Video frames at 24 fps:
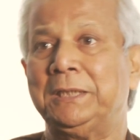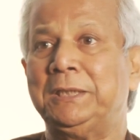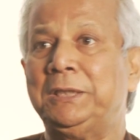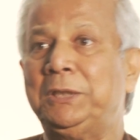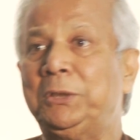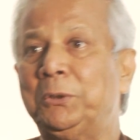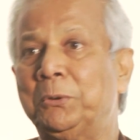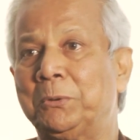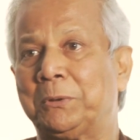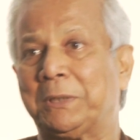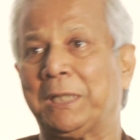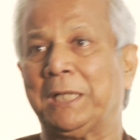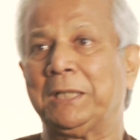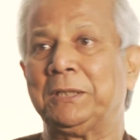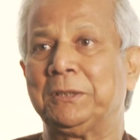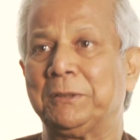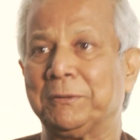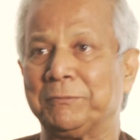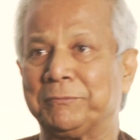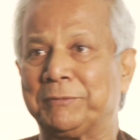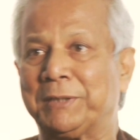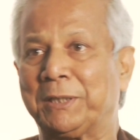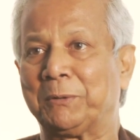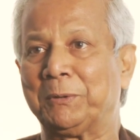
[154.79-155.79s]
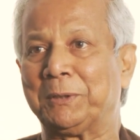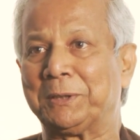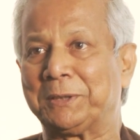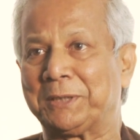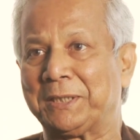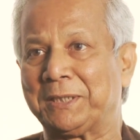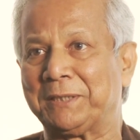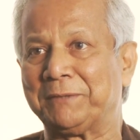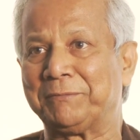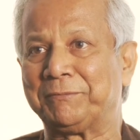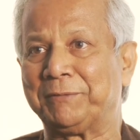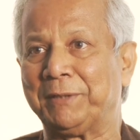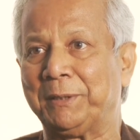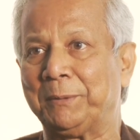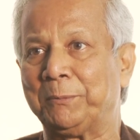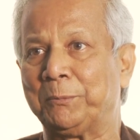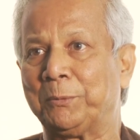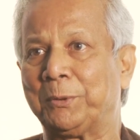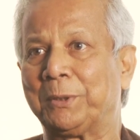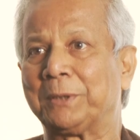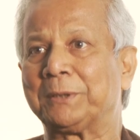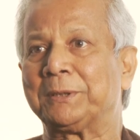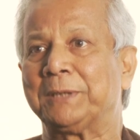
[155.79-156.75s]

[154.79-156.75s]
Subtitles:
new kind of regulatory framework,